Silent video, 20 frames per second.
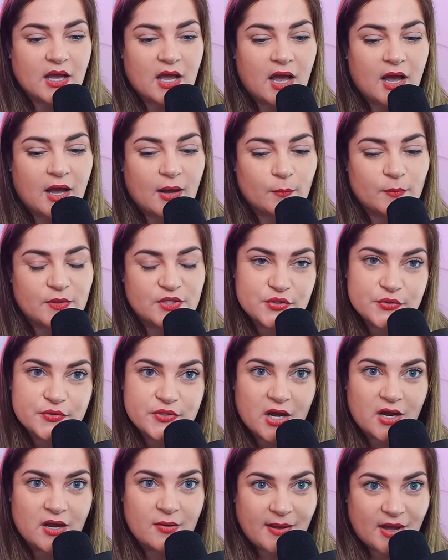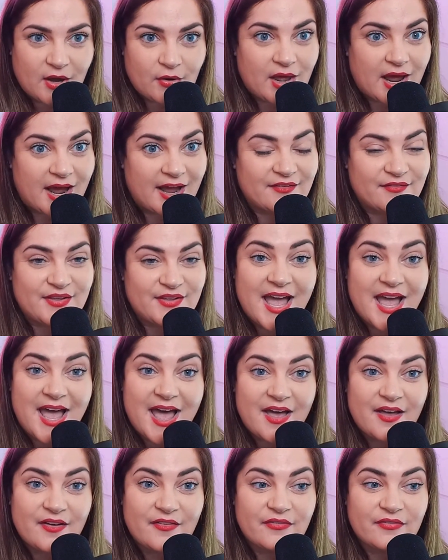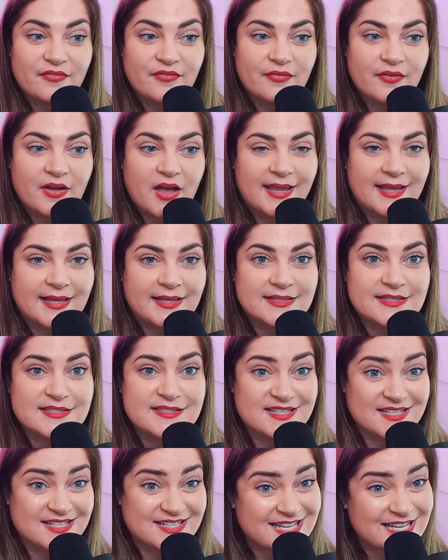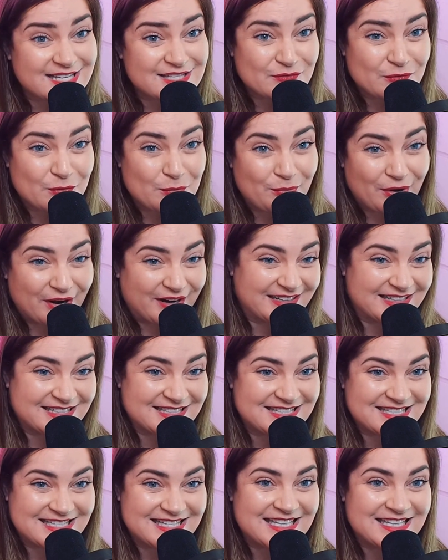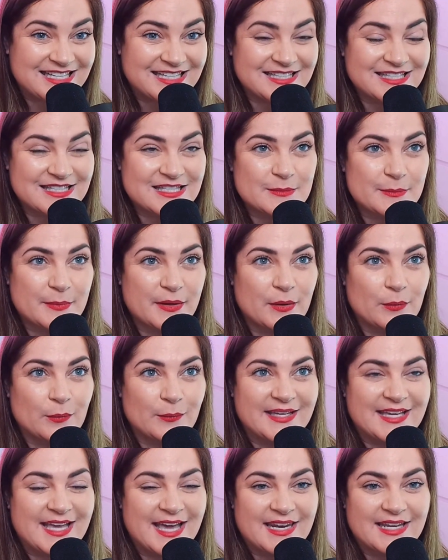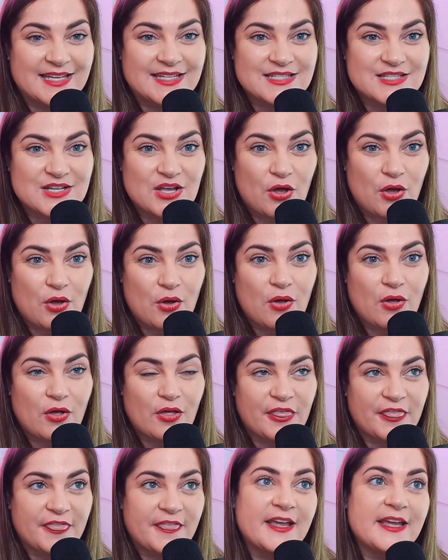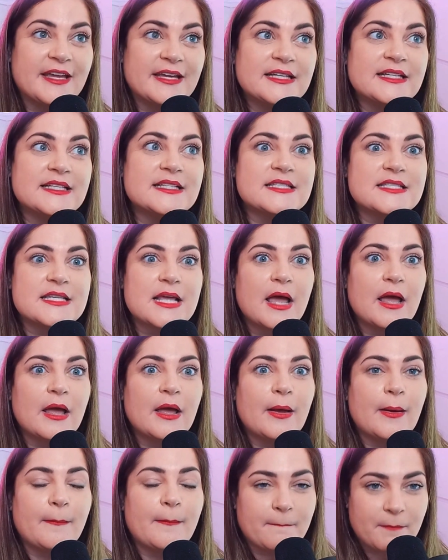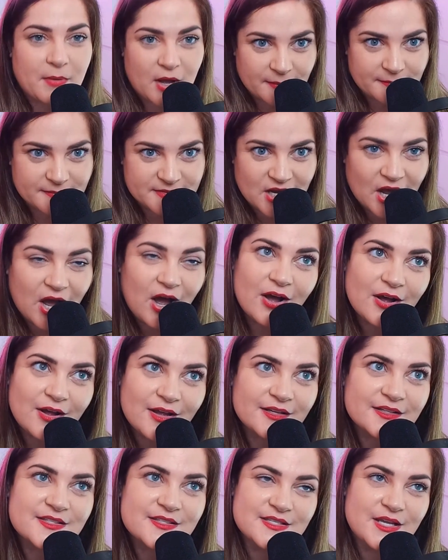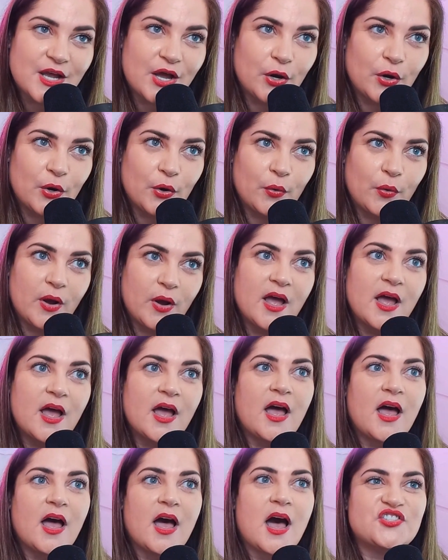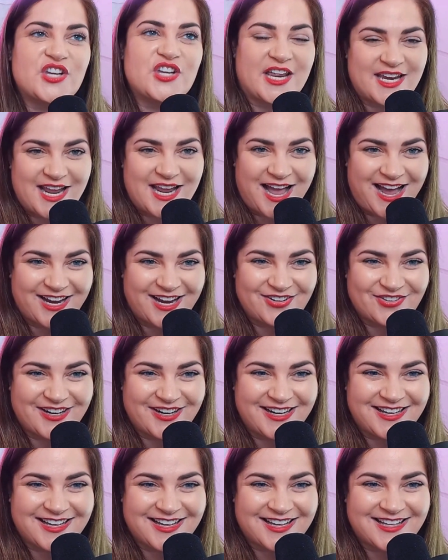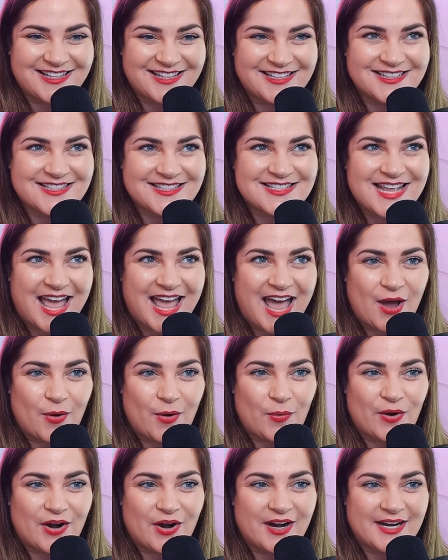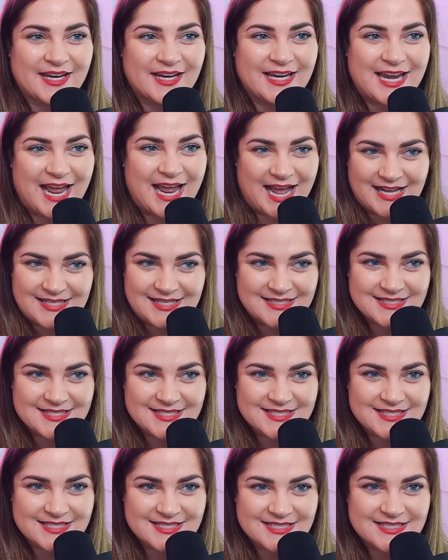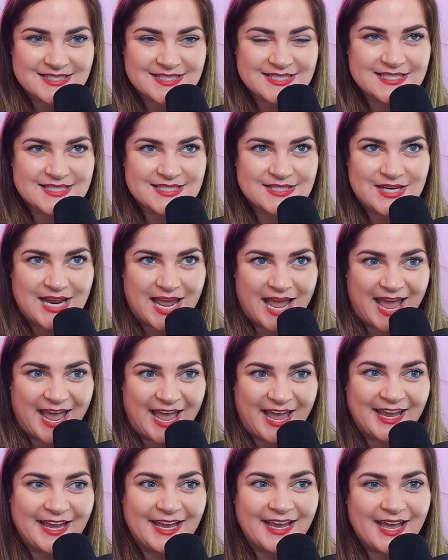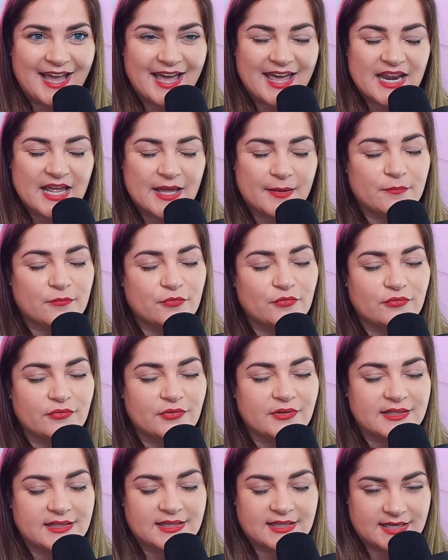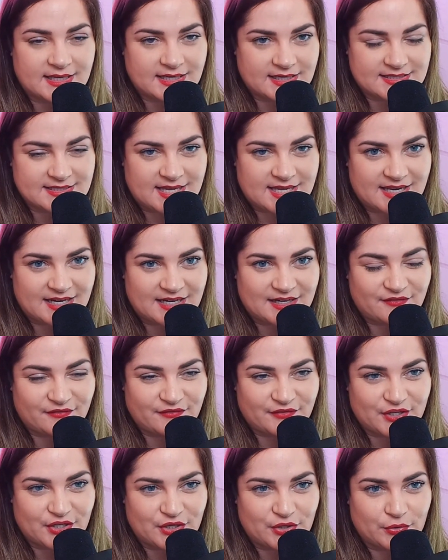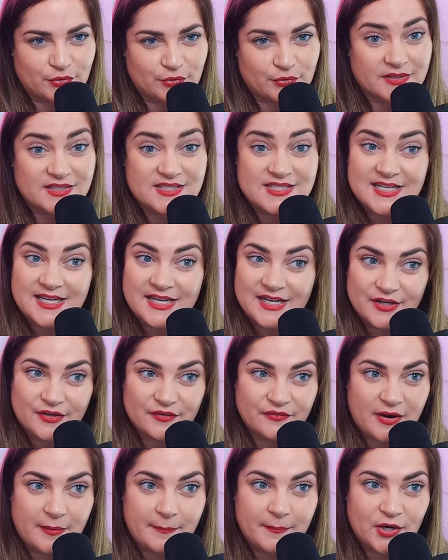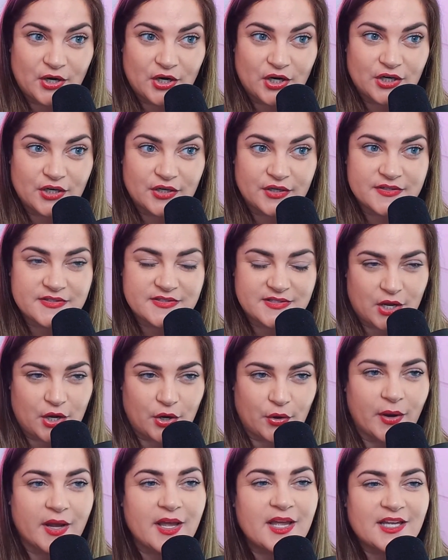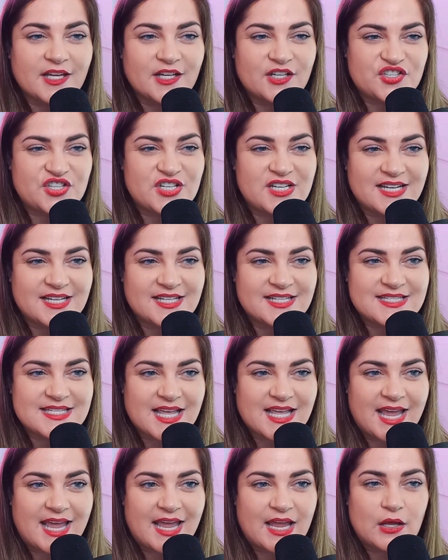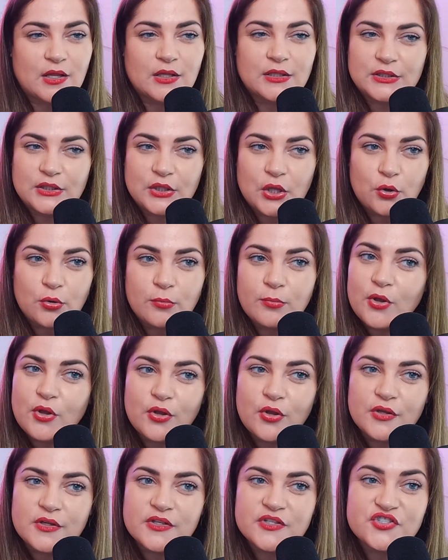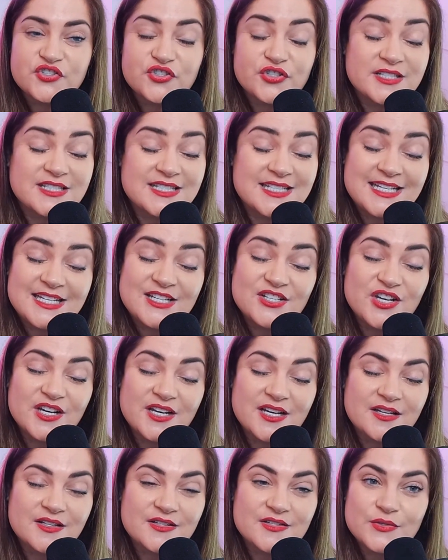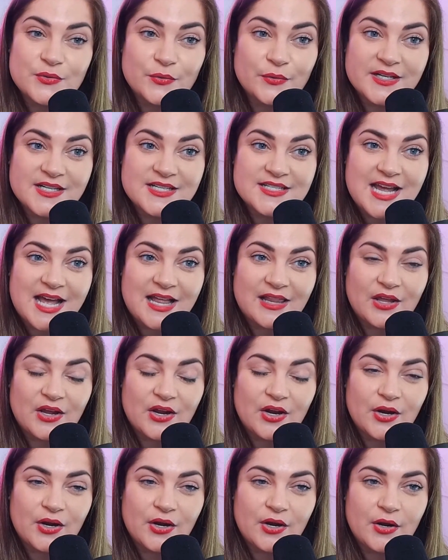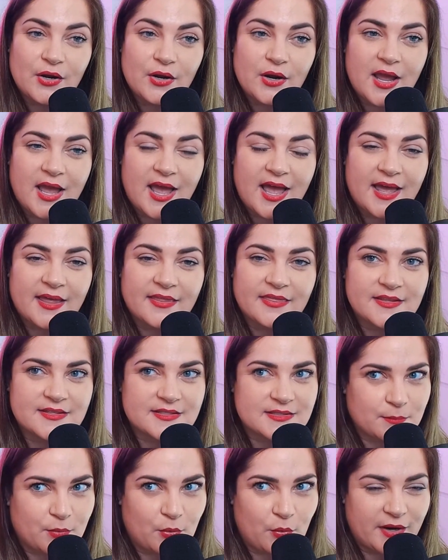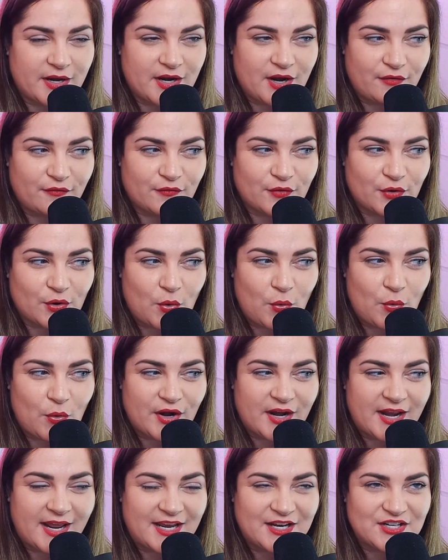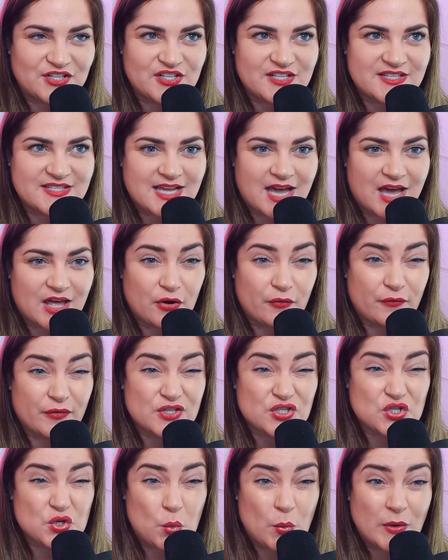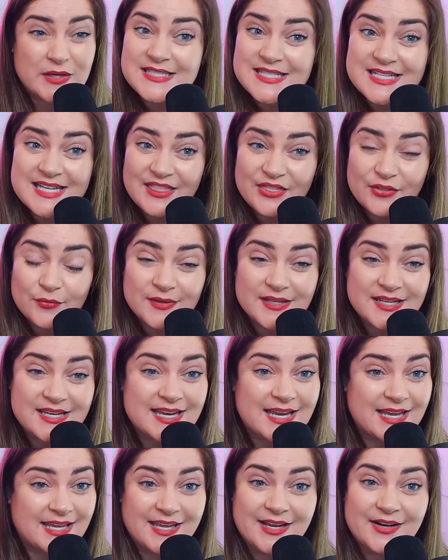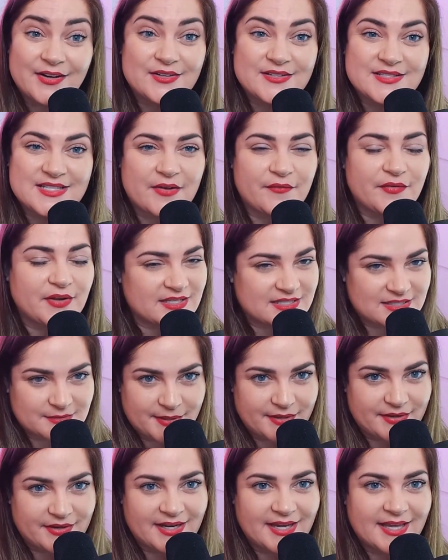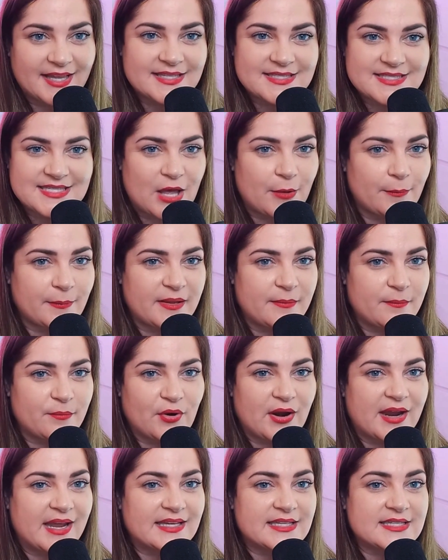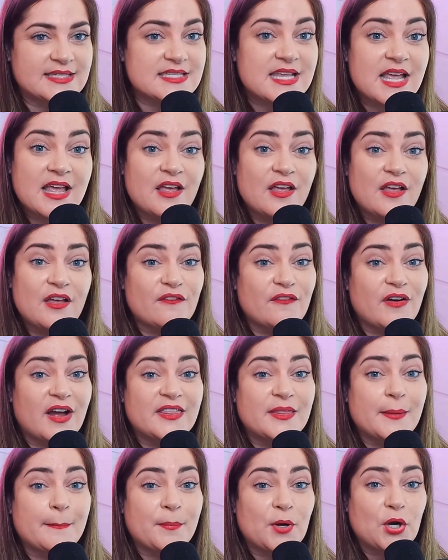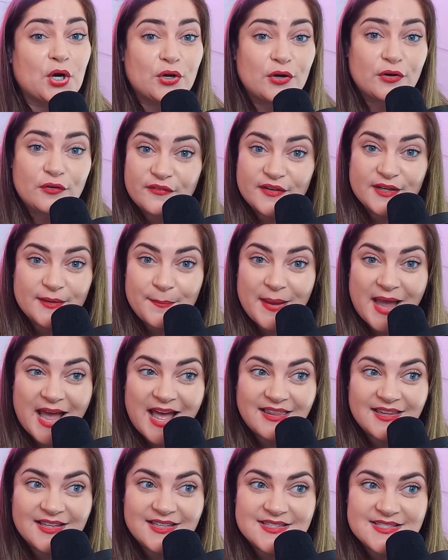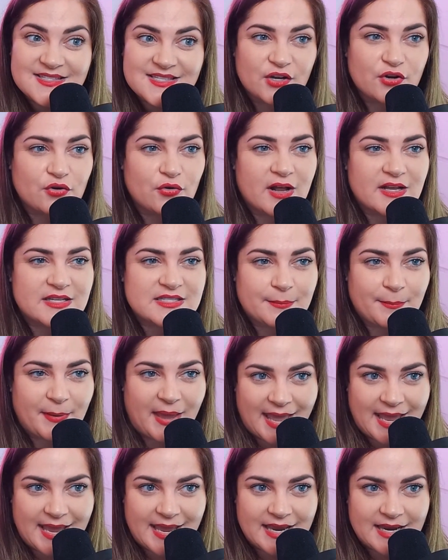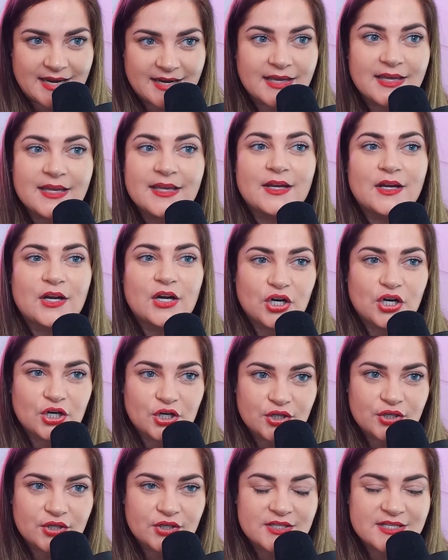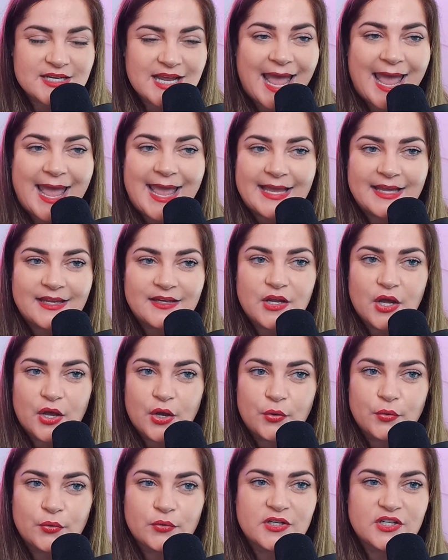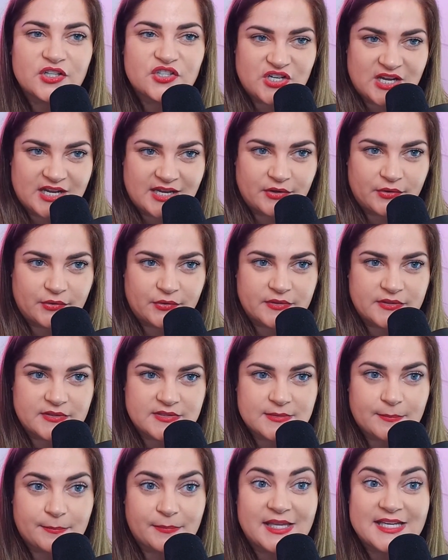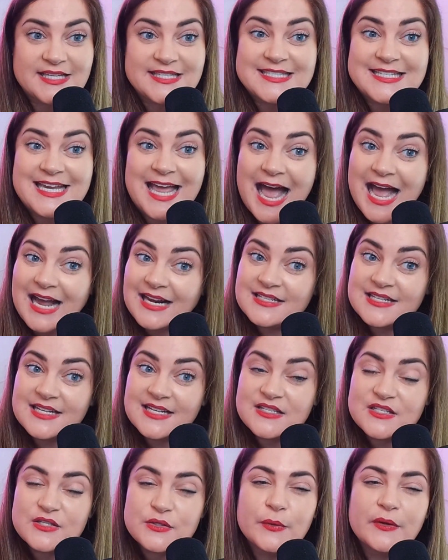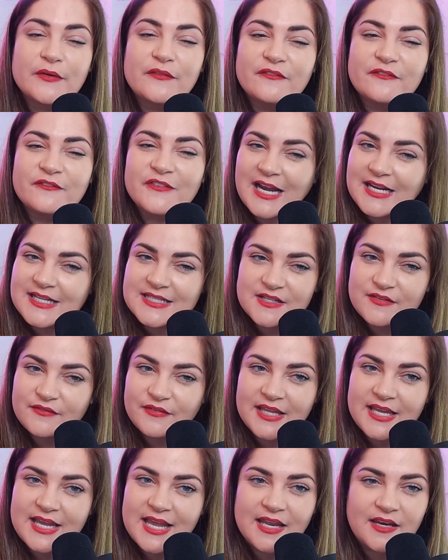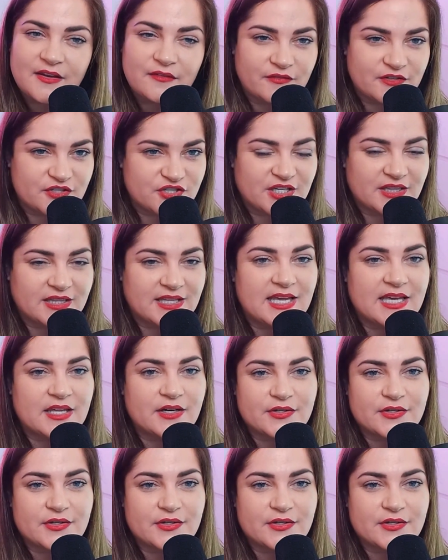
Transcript: Um, we do talk about IVF and successful pregnancies, but we get into all things mom talk. So, Jenny Heinrich is our guest today. And I'm really excited for you to hear from her. So, she is a global strategic storyteller. At this point of recording, she's got over 23 years of experience helping brands find the perfect balance across paid, earned, and own channels, plus tactics to effectively and efficiently